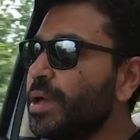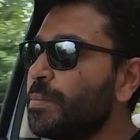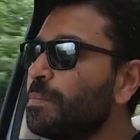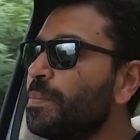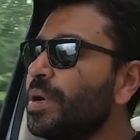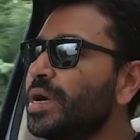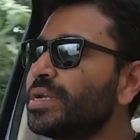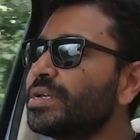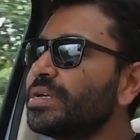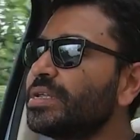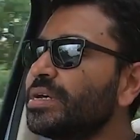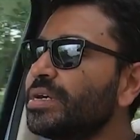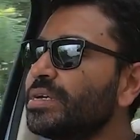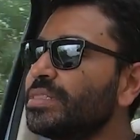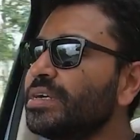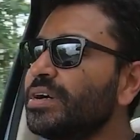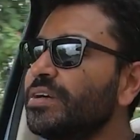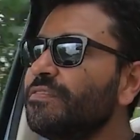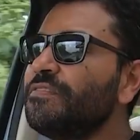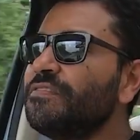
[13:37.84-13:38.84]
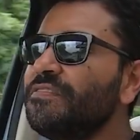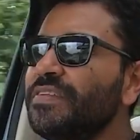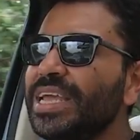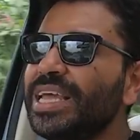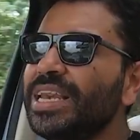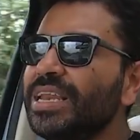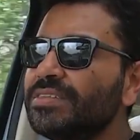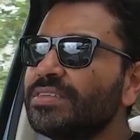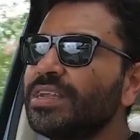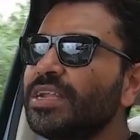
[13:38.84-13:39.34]
but the
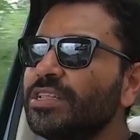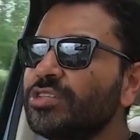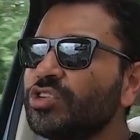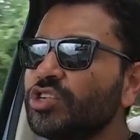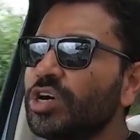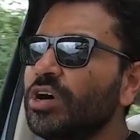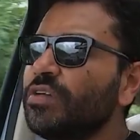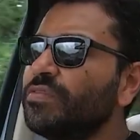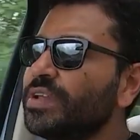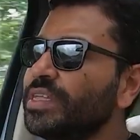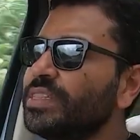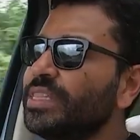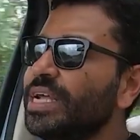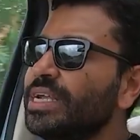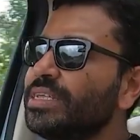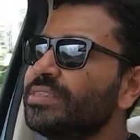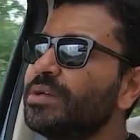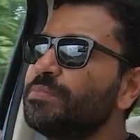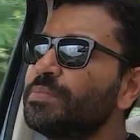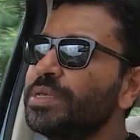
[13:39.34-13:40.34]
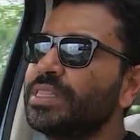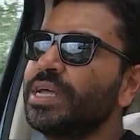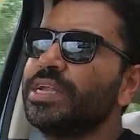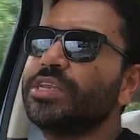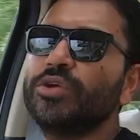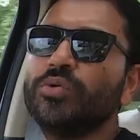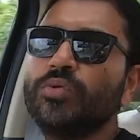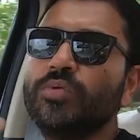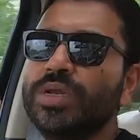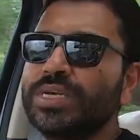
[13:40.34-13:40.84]
feel is a little soft, and that is something that
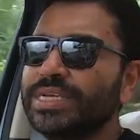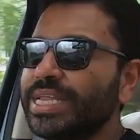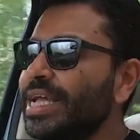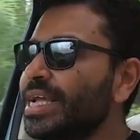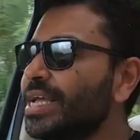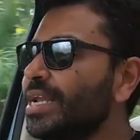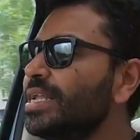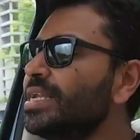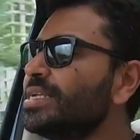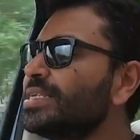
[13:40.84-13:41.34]
you will take a little